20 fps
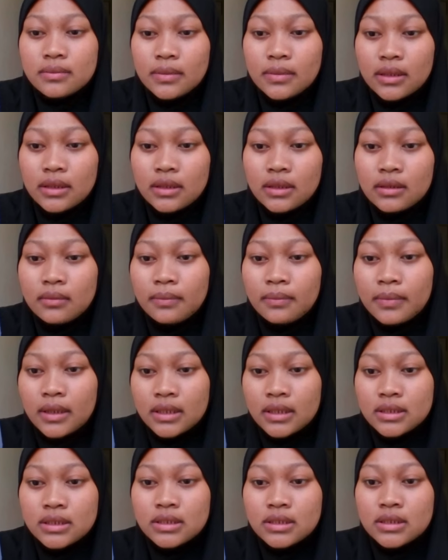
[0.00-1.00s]
meter
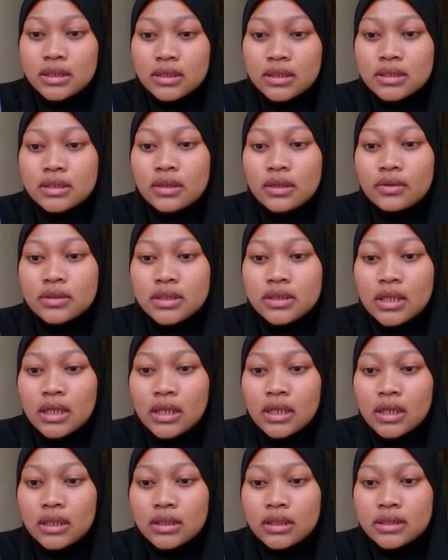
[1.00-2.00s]
plus
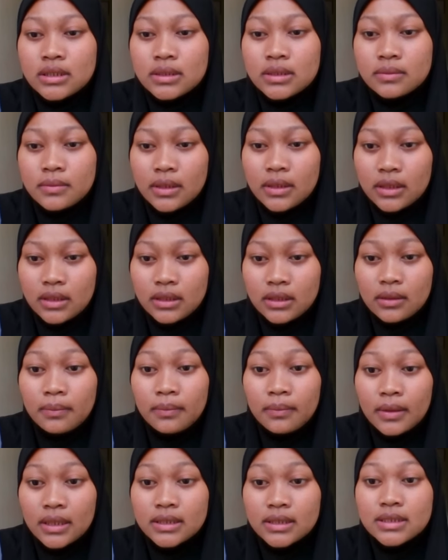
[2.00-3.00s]
6,096 meter
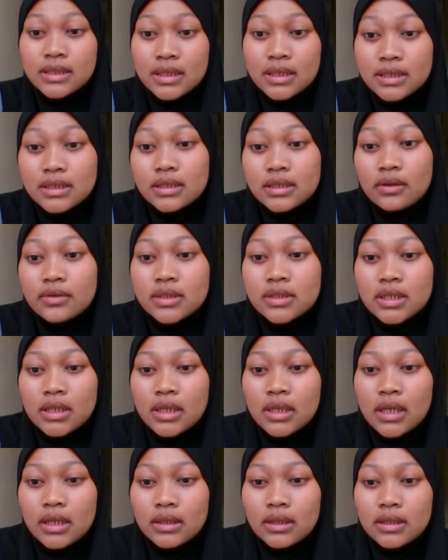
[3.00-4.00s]
plus
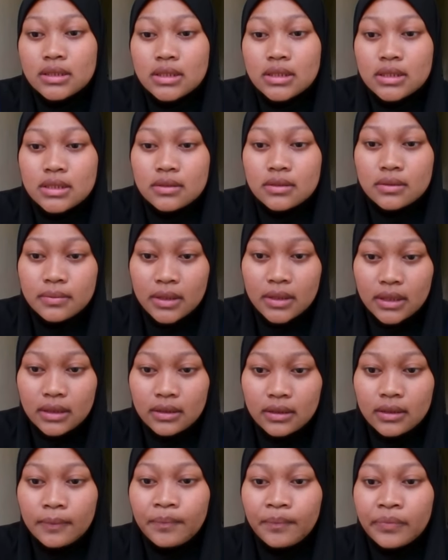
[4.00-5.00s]
6,096
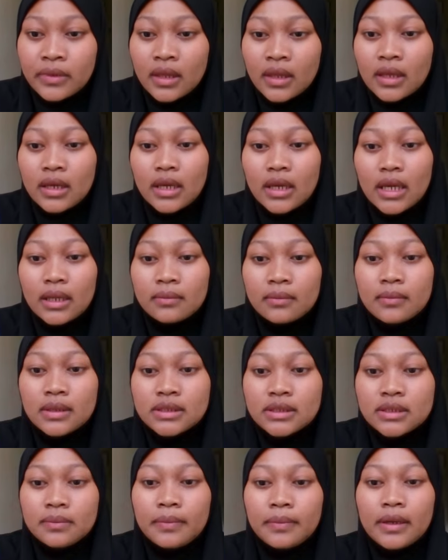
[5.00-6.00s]
meter and
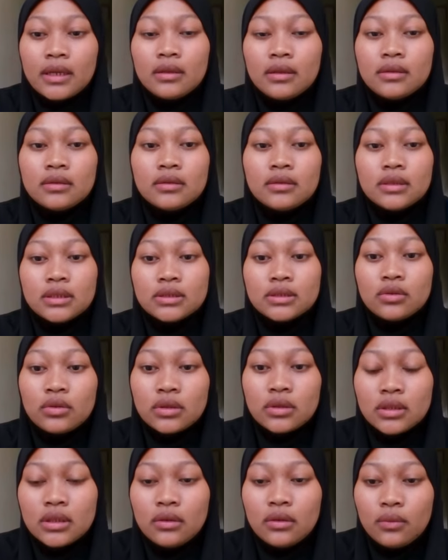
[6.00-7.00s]
multiply the
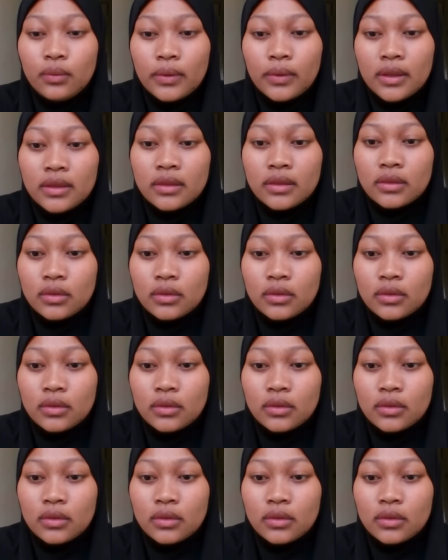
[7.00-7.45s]
total with